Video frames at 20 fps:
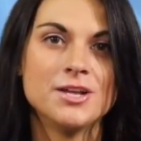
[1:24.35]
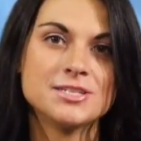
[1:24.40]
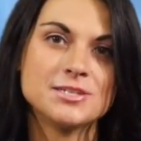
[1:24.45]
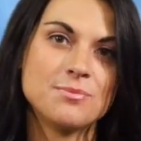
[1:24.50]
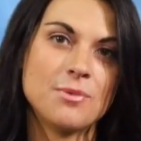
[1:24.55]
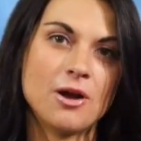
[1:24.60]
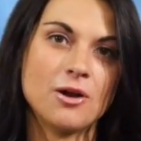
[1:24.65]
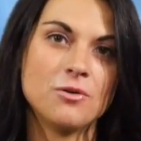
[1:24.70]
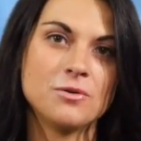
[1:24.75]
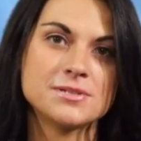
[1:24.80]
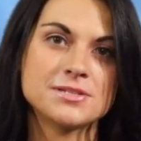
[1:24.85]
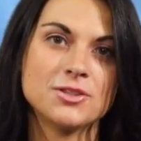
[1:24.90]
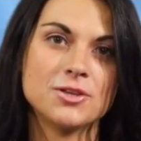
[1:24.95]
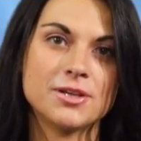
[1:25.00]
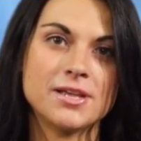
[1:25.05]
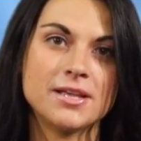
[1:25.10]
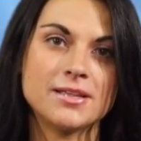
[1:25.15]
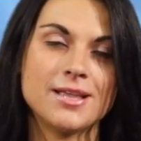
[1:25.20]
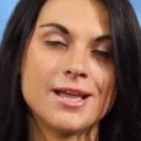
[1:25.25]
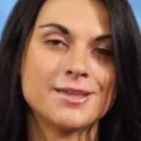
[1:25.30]
Tomorrow is
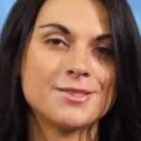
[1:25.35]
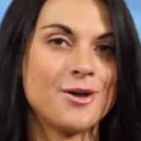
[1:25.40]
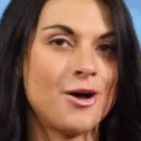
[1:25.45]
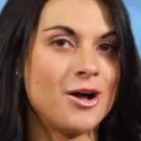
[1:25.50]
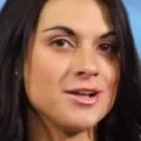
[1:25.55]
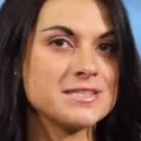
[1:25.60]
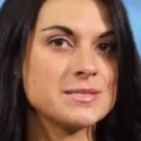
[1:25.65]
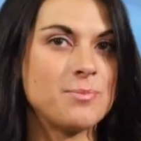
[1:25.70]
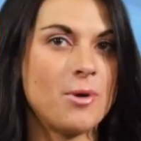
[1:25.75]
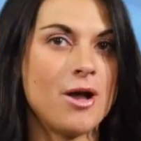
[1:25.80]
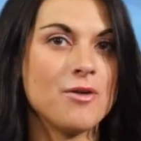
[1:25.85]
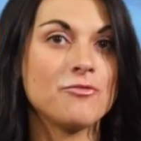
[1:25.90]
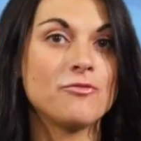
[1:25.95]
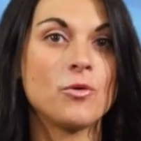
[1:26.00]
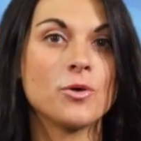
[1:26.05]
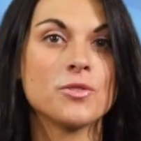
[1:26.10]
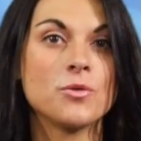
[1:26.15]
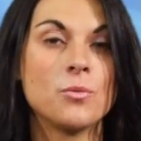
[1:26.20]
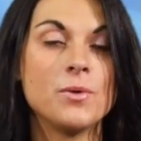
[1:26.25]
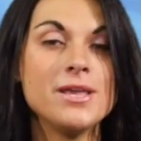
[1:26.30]
looking like the hotspot
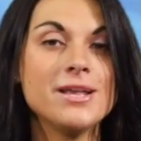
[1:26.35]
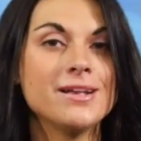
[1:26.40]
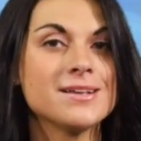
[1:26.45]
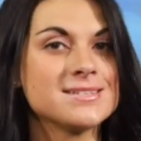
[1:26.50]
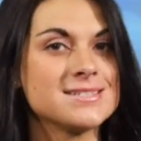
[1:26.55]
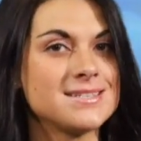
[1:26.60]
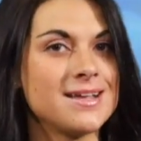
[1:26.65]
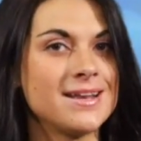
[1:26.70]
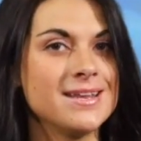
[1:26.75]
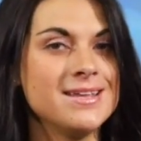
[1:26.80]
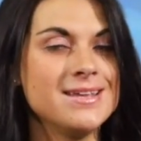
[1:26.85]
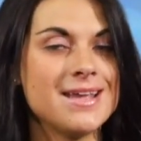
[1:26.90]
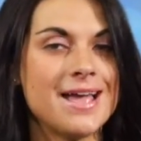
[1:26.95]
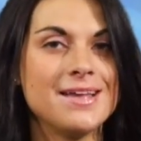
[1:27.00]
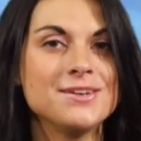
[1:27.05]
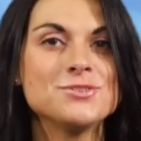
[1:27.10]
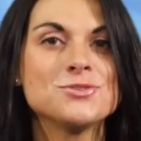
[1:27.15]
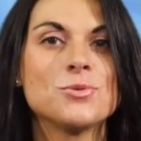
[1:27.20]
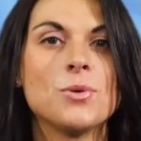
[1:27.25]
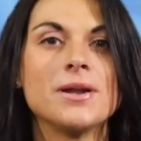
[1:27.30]
for the week, sunny
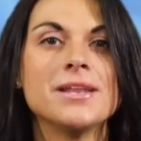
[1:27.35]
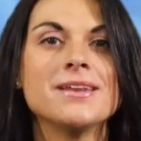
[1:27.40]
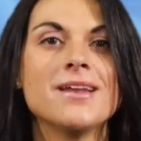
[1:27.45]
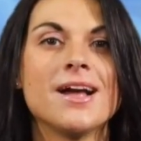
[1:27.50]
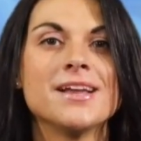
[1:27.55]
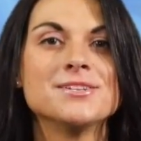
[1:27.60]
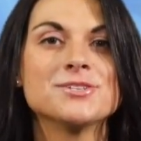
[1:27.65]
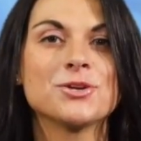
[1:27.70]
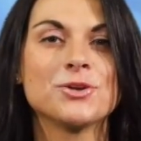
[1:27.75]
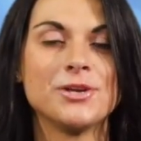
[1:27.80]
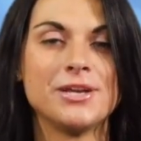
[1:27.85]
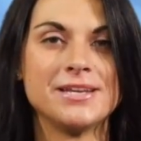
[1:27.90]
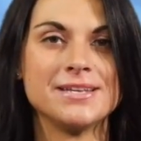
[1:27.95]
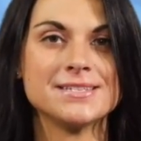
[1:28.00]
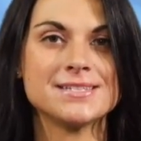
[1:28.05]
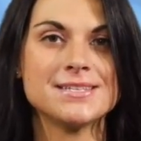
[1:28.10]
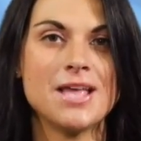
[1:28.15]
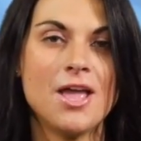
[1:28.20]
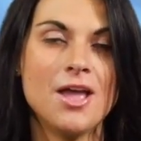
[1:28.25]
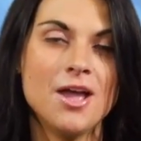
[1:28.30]
and 29
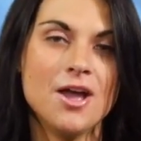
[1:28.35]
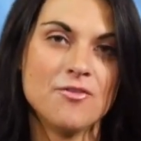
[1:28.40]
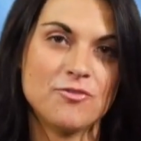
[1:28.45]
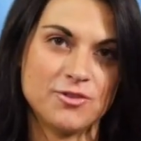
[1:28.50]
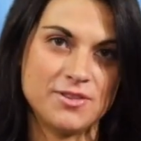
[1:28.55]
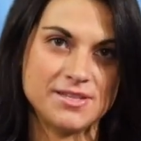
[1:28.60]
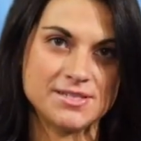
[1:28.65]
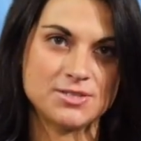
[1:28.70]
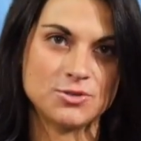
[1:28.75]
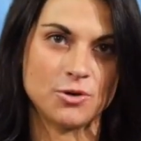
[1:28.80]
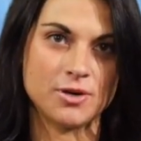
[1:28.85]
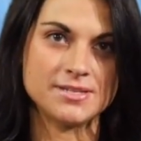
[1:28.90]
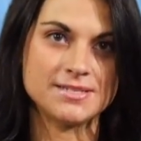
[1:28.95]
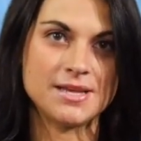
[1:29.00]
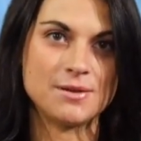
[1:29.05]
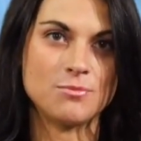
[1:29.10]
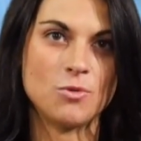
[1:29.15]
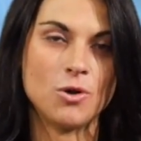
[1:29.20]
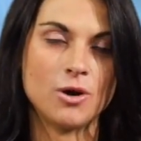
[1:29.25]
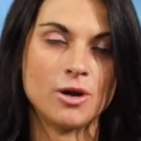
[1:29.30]
degrees. For these
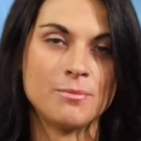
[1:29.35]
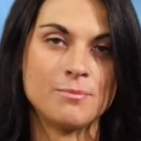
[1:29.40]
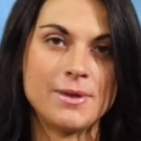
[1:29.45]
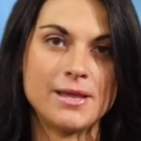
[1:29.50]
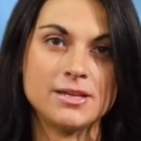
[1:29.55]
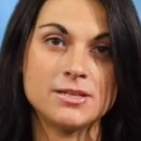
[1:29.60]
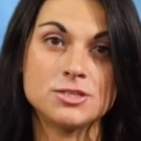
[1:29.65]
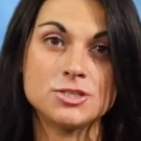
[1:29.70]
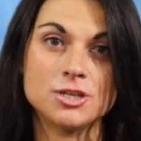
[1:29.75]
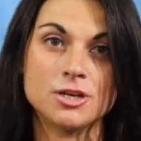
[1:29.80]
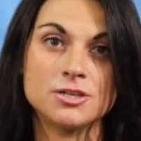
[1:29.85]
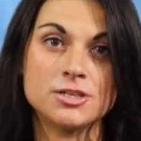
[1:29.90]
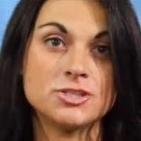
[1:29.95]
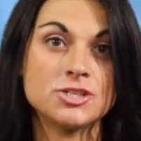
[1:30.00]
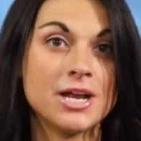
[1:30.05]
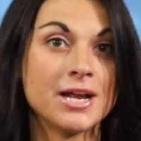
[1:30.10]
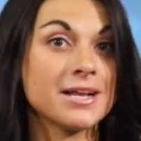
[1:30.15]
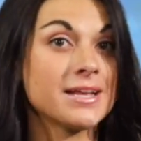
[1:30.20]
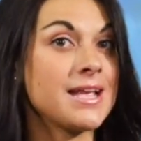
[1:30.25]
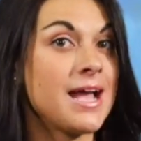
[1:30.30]
stories and more, be sure to
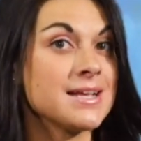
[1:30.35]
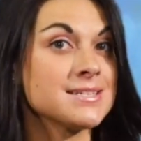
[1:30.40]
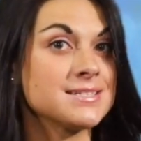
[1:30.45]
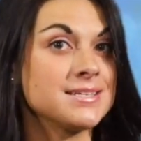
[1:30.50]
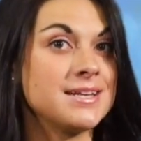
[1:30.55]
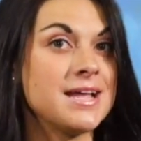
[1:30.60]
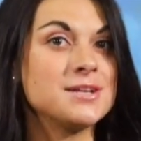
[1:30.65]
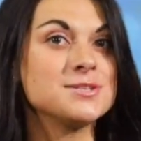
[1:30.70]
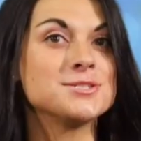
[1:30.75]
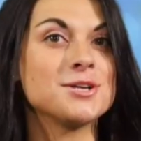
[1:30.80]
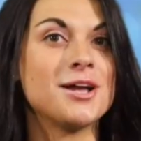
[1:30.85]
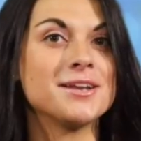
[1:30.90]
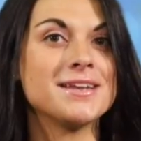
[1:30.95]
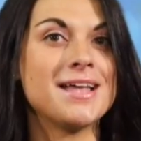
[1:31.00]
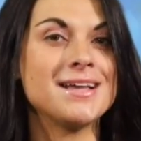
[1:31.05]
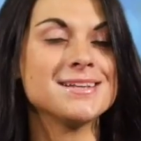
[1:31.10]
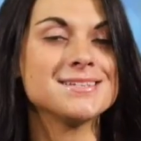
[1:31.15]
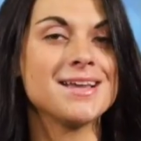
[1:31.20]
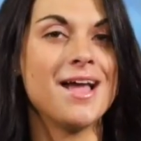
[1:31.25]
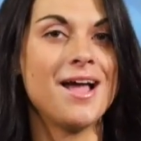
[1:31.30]
check
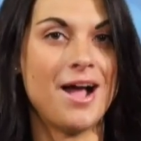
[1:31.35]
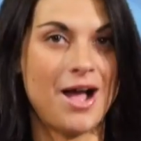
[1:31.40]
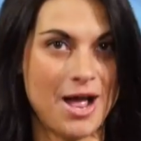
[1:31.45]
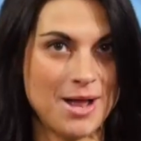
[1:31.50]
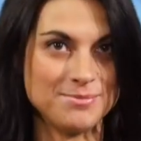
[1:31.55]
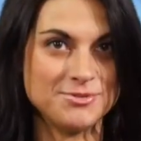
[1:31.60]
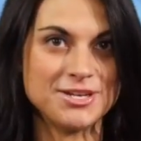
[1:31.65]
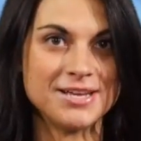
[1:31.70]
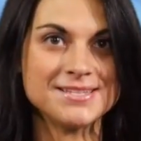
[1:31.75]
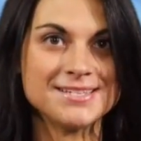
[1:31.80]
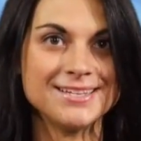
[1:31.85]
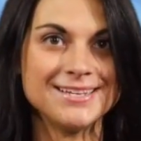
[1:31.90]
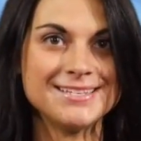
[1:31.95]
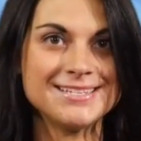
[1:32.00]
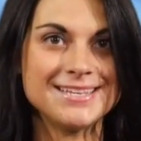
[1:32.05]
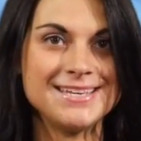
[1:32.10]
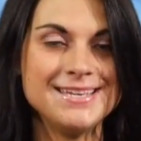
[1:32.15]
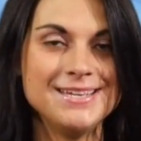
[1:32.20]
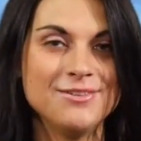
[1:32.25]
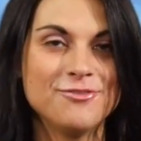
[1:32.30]
castanet.net. I'm Jen
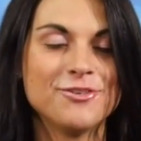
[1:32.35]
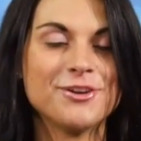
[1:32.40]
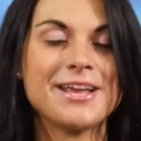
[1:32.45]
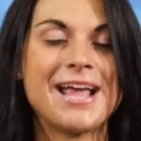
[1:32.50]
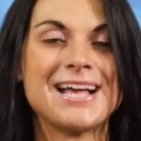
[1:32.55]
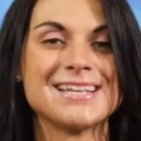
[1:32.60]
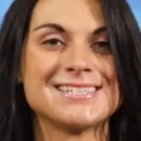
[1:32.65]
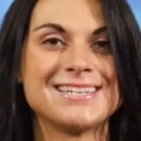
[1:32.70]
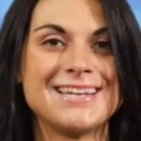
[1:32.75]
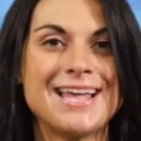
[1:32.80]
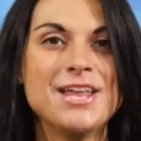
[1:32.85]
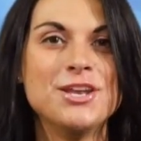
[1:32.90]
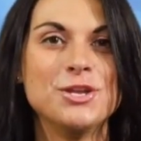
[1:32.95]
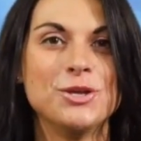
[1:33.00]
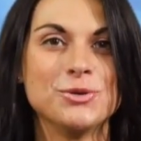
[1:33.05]
Zielinski for Castanet